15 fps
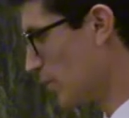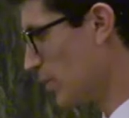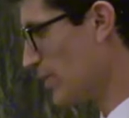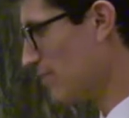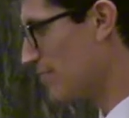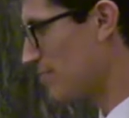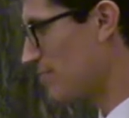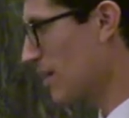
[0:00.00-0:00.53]

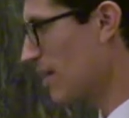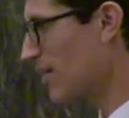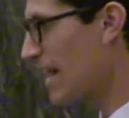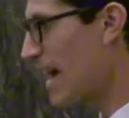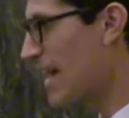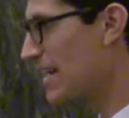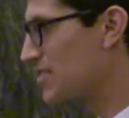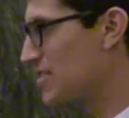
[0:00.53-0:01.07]
We've barely
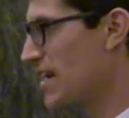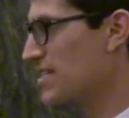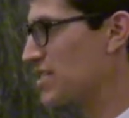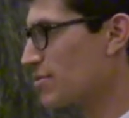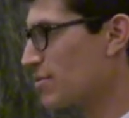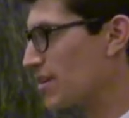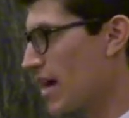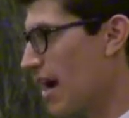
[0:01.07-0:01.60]
had a chance
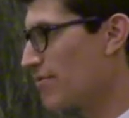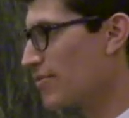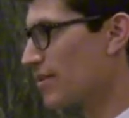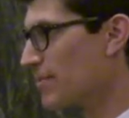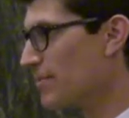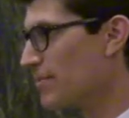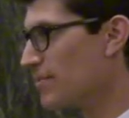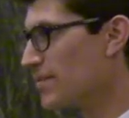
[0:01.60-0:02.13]
to
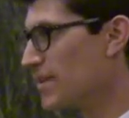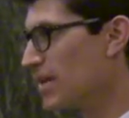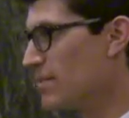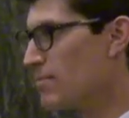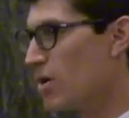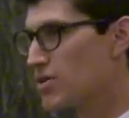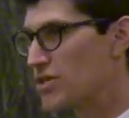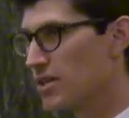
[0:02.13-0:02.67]
recover
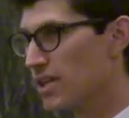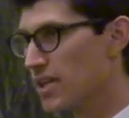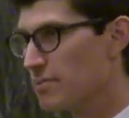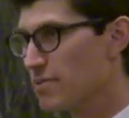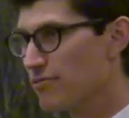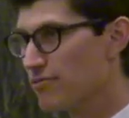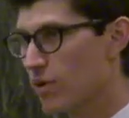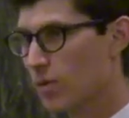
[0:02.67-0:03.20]

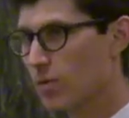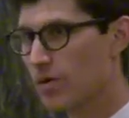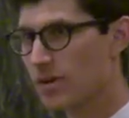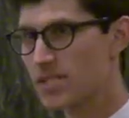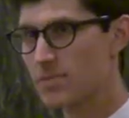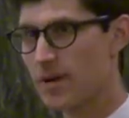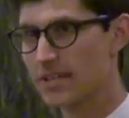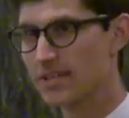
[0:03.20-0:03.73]
emotionally before we're
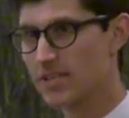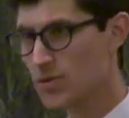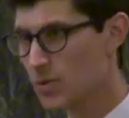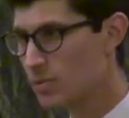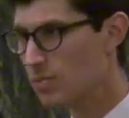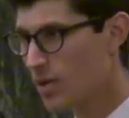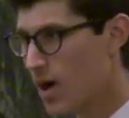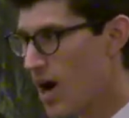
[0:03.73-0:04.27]
expected
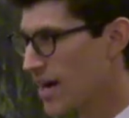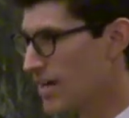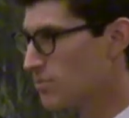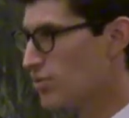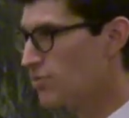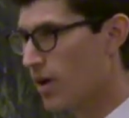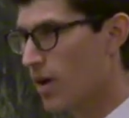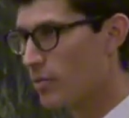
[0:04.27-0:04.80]
to applaud and
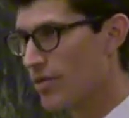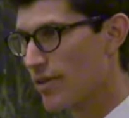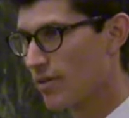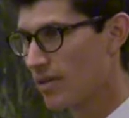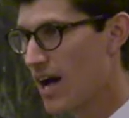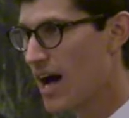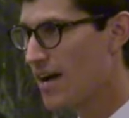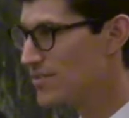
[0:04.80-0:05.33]
move on with
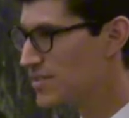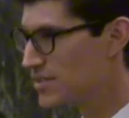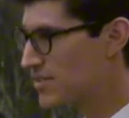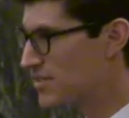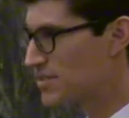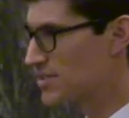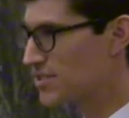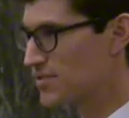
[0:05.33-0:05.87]
our lives.
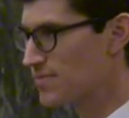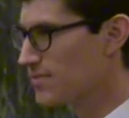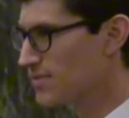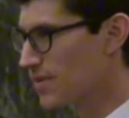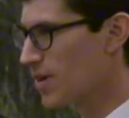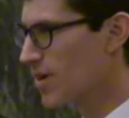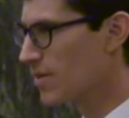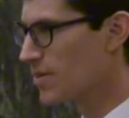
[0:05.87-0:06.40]
It's just
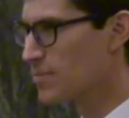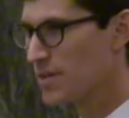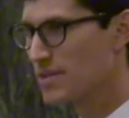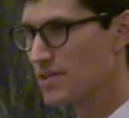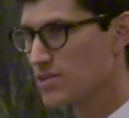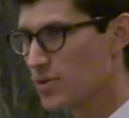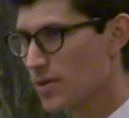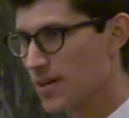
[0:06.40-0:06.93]
how
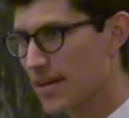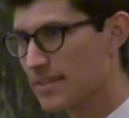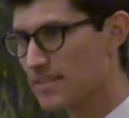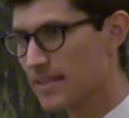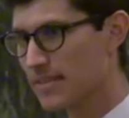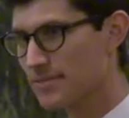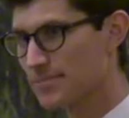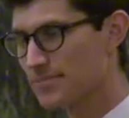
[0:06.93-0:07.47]

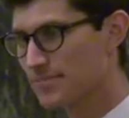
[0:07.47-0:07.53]
disorienting.